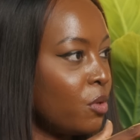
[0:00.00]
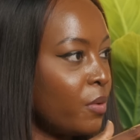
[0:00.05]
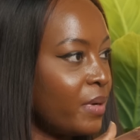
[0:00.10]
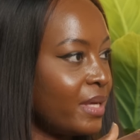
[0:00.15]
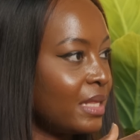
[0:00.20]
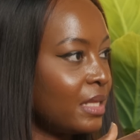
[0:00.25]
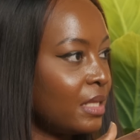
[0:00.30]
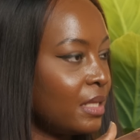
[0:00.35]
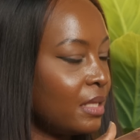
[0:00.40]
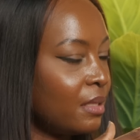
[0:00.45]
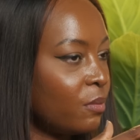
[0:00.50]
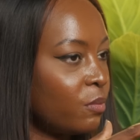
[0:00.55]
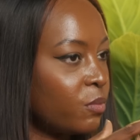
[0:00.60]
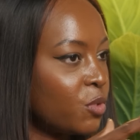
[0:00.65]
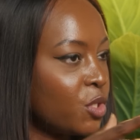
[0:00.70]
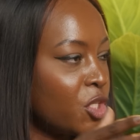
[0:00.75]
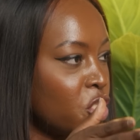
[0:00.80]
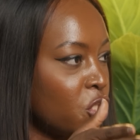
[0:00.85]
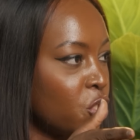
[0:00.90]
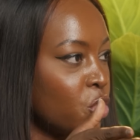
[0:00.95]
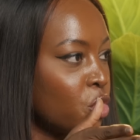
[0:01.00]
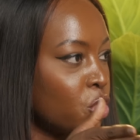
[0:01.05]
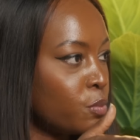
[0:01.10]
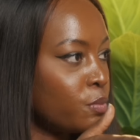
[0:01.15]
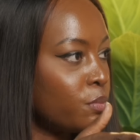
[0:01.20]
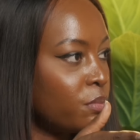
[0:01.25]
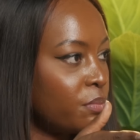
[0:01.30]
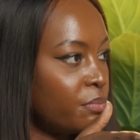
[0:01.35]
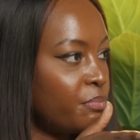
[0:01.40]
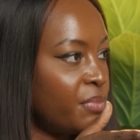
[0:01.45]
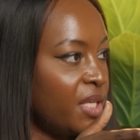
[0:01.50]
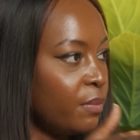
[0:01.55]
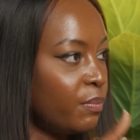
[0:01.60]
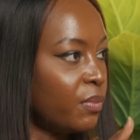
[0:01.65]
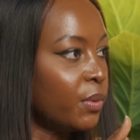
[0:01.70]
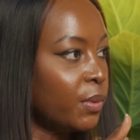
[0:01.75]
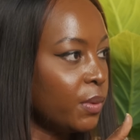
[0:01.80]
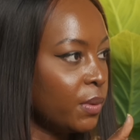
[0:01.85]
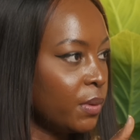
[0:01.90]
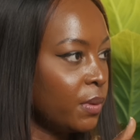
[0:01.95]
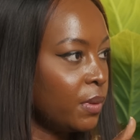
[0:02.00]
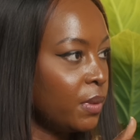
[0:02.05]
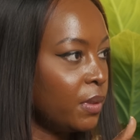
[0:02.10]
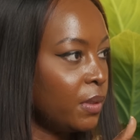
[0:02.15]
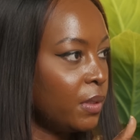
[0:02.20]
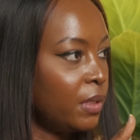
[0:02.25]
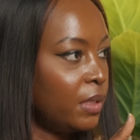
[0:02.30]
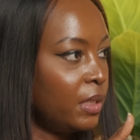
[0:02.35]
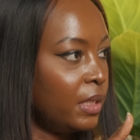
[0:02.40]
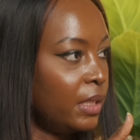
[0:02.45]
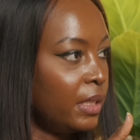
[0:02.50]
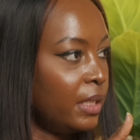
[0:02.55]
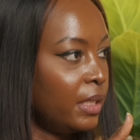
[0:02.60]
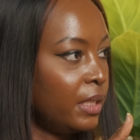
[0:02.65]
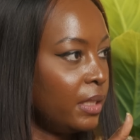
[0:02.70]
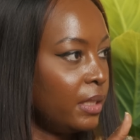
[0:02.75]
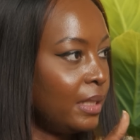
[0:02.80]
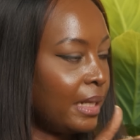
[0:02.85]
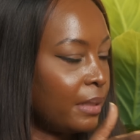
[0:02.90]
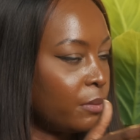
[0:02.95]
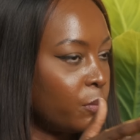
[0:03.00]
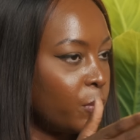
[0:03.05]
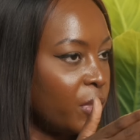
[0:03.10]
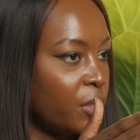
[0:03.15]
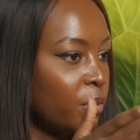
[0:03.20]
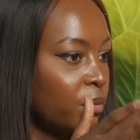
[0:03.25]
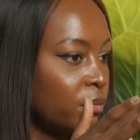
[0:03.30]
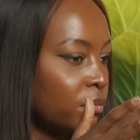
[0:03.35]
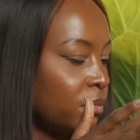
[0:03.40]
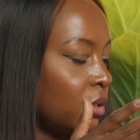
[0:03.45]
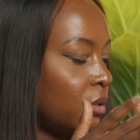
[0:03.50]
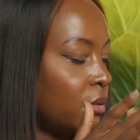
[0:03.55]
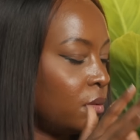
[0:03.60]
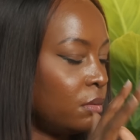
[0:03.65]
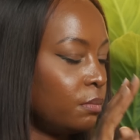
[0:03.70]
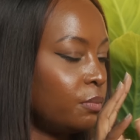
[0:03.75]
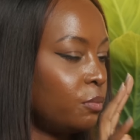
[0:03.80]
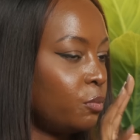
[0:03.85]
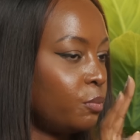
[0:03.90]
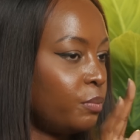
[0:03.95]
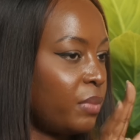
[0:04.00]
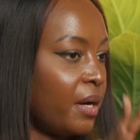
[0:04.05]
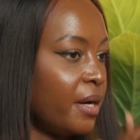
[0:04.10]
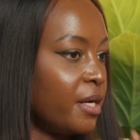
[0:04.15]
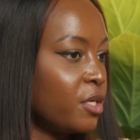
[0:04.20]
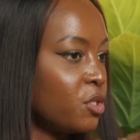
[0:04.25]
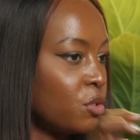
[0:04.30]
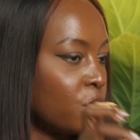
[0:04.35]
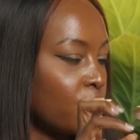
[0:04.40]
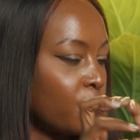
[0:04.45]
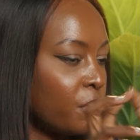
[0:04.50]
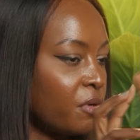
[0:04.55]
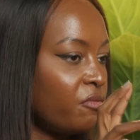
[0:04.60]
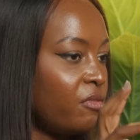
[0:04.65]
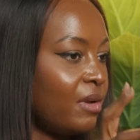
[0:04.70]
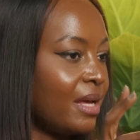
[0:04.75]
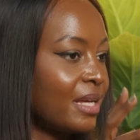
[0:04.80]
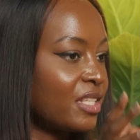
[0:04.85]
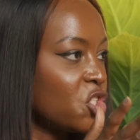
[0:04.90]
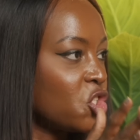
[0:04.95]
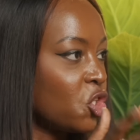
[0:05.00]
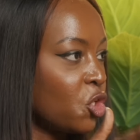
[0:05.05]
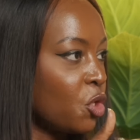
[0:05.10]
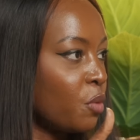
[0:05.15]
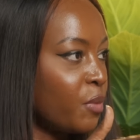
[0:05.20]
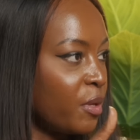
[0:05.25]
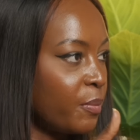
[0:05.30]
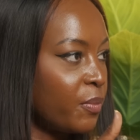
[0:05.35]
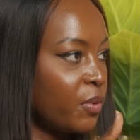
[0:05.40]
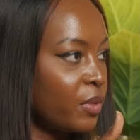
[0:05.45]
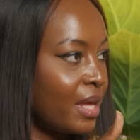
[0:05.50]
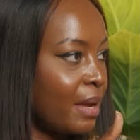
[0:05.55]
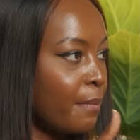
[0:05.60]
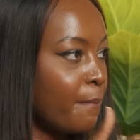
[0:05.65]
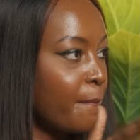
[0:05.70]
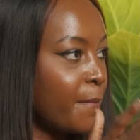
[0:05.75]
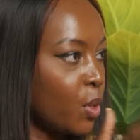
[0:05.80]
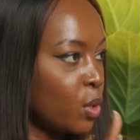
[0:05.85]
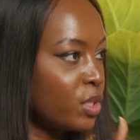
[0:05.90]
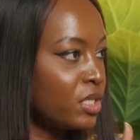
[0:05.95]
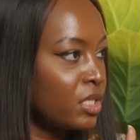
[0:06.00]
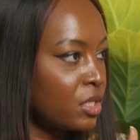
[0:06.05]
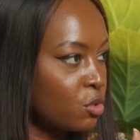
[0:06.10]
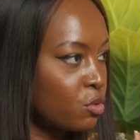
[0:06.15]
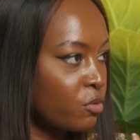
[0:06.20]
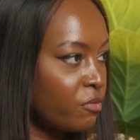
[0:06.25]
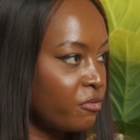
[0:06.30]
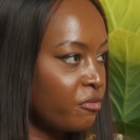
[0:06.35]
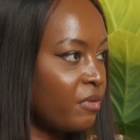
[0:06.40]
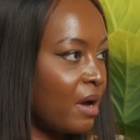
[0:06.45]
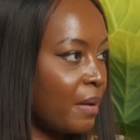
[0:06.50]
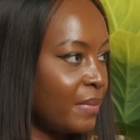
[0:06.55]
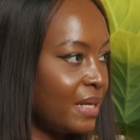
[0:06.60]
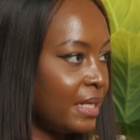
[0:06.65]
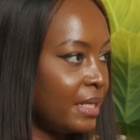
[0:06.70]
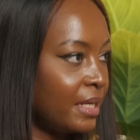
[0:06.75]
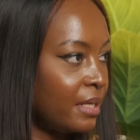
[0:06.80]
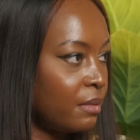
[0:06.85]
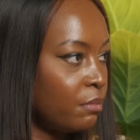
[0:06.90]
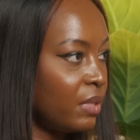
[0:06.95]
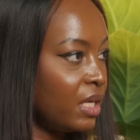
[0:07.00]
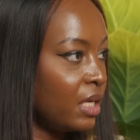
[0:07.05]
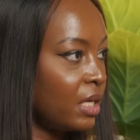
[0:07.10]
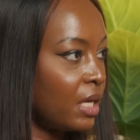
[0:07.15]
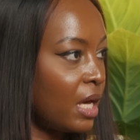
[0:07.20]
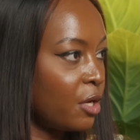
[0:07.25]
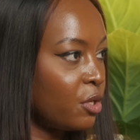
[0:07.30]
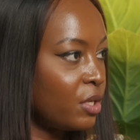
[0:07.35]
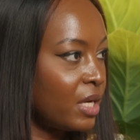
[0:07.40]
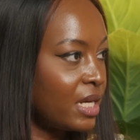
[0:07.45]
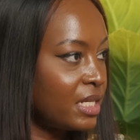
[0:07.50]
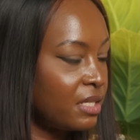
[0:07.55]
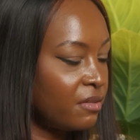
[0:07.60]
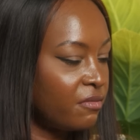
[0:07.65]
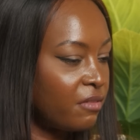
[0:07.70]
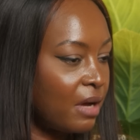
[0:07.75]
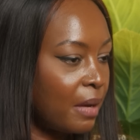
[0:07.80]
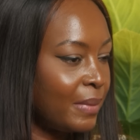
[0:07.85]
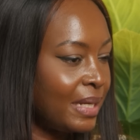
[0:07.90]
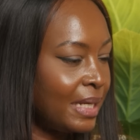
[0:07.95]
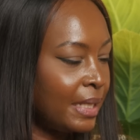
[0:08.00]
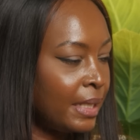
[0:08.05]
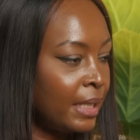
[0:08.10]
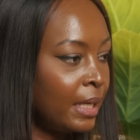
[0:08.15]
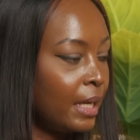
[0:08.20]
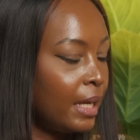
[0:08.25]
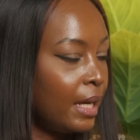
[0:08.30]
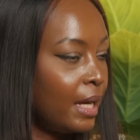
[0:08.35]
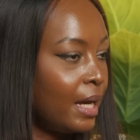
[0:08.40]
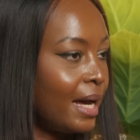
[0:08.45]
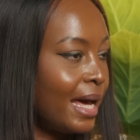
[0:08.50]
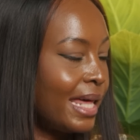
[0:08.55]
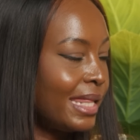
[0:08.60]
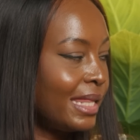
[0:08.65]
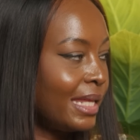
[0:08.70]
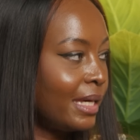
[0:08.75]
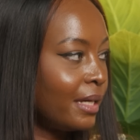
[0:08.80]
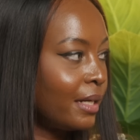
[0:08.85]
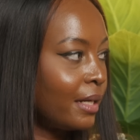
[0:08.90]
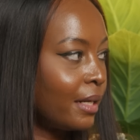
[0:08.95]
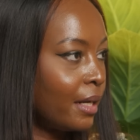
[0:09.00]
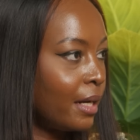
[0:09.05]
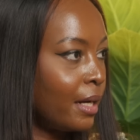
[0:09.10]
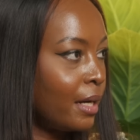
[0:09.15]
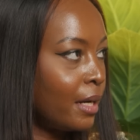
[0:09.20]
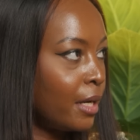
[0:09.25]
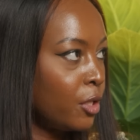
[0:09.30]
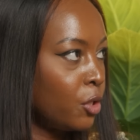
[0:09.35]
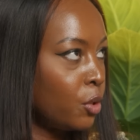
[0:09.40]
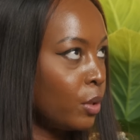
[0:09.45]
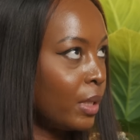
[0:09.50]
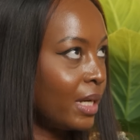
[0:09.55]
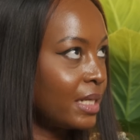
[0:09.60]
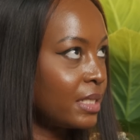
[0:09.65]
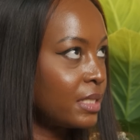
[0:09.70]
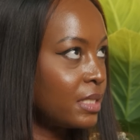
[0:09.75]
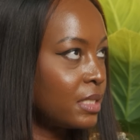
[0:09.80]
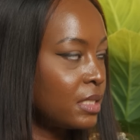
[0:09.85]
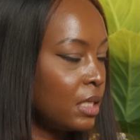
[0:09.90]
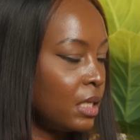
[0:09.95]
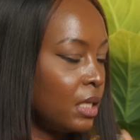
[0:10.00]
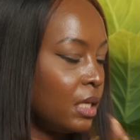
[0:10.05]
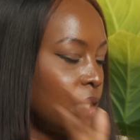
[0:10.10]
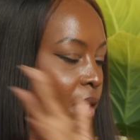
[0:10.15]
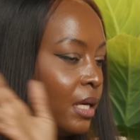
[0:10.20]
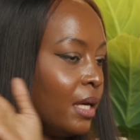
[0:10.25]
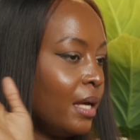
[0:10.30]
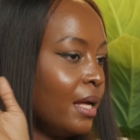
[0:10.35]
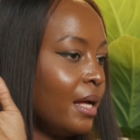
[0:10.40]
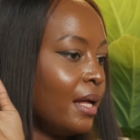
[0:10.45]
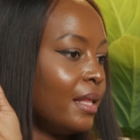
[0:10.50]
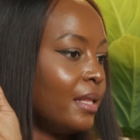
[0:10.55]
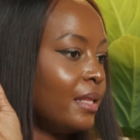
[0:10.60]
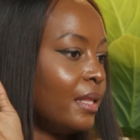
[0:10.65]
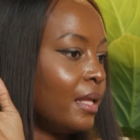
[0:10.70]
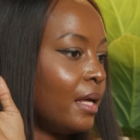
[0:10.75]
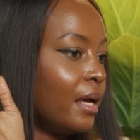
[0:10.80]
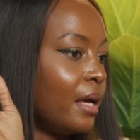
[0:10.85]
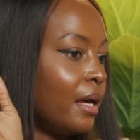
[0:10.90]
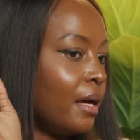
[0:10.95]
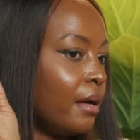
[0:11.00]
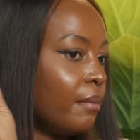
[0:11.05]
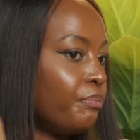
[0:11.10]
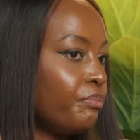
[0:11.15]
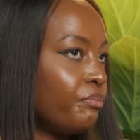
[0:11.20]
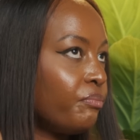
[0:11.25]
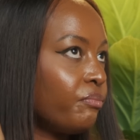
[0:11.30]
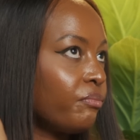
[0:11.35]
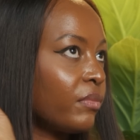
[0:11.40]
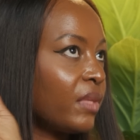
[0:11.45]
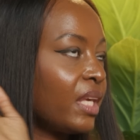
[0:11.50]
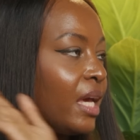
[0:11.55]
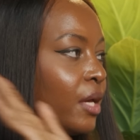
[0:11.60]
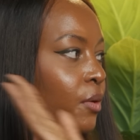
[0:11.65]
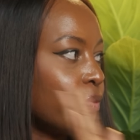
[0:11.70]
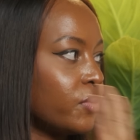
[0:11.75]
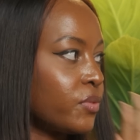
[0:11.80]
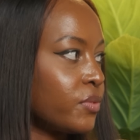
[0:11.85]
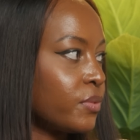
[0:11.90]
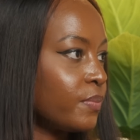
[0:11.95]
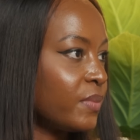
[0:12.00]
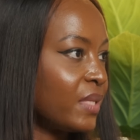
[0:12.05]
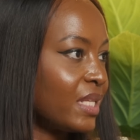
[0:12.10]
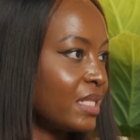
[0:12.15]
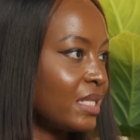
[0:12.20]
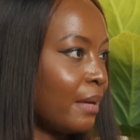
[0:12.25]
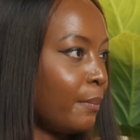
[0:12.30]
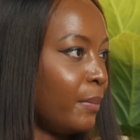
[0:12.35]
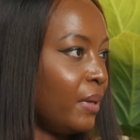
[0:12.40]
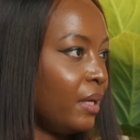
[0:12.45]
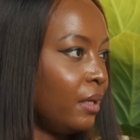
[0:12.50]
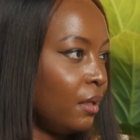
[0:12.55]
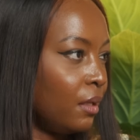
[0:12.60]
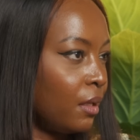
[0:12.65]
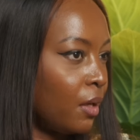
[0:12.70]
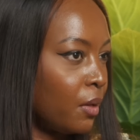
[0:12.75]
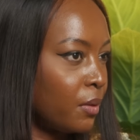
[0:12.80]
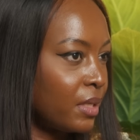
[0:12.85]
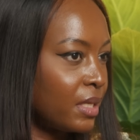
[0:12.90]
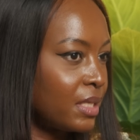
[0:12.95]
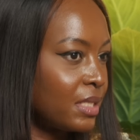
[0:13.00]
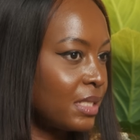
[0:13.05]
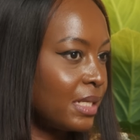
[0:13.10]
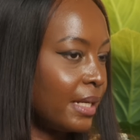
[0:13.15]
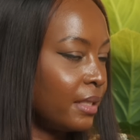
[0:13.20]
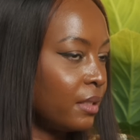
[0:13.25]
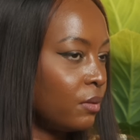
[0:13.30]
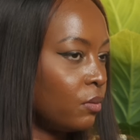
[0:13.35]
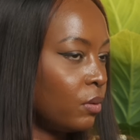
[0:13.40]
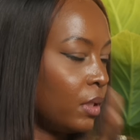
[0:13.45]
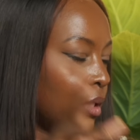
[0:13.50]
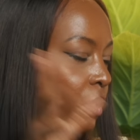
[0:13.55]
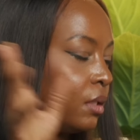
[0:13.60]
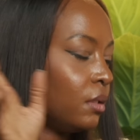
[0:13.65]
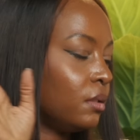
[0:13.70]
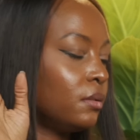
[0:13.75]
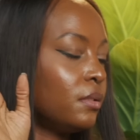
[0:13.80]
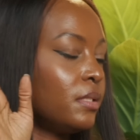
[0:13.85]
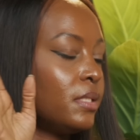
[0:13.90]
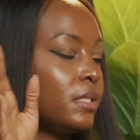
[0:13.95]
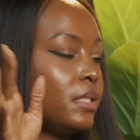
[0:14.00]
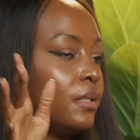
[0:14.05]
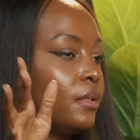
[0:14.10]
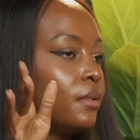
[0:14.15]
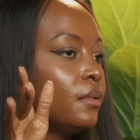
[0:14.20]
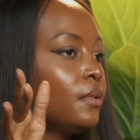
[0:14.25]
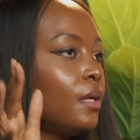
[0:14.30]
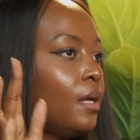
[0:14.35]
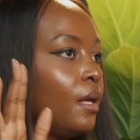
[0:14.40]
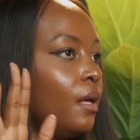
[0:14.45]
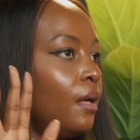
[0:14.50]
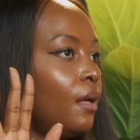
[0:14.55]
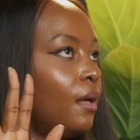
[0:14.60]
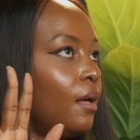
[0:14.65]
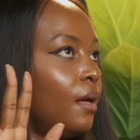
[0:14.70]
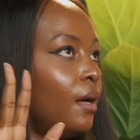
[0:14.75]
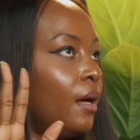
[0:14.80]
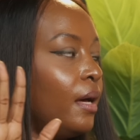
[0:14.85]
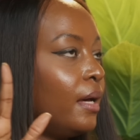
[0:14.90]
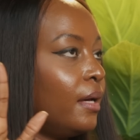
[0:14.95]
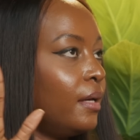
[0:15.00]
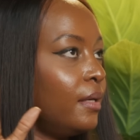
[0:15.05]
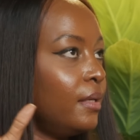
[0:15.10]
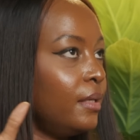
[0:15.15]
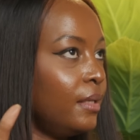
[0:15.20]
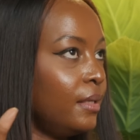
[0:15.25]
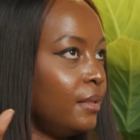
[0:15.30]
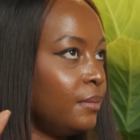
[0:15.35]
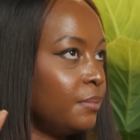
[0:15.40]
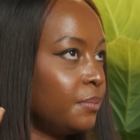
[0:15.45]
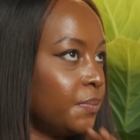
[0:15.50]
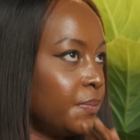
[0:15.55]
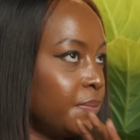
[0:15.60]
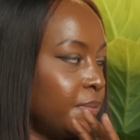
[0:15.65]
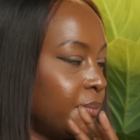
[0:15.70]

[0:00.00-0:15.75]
knowing, teaching your people, eh? like when you you know parental green flags, teaching your people the importance of family and being a united family, I think uh, you can see the chaos that's happening now. That like okay, still uh, in